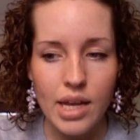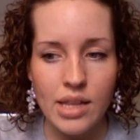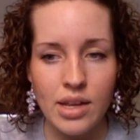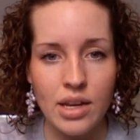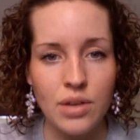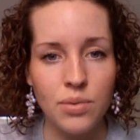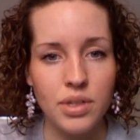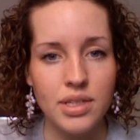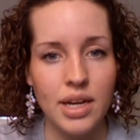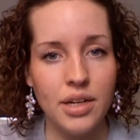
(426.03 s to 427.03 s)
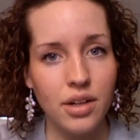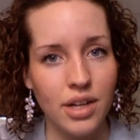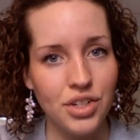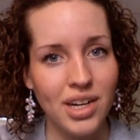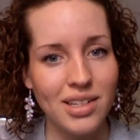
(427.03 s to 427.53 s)
And then you will sign your
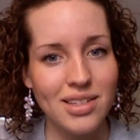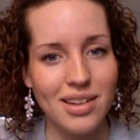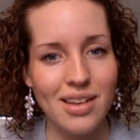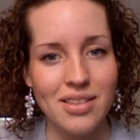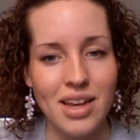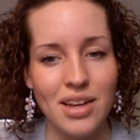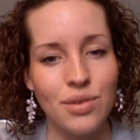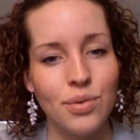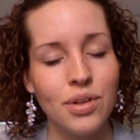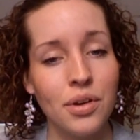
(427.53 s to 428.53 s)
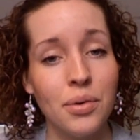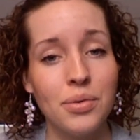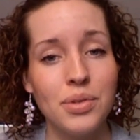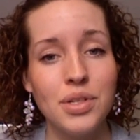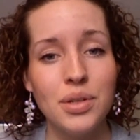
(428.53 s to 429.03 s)
contract, and then you will
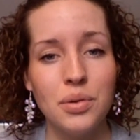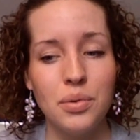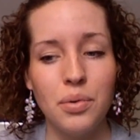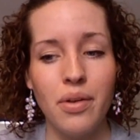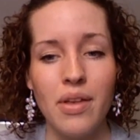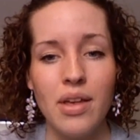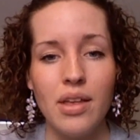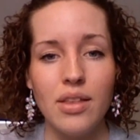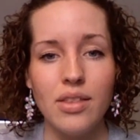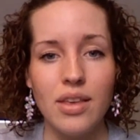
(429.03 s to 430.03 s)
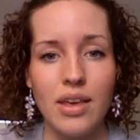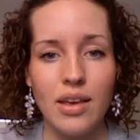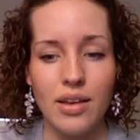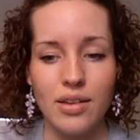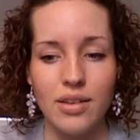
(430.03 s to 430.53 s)
go to
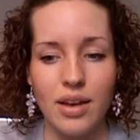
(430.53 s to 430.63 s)
the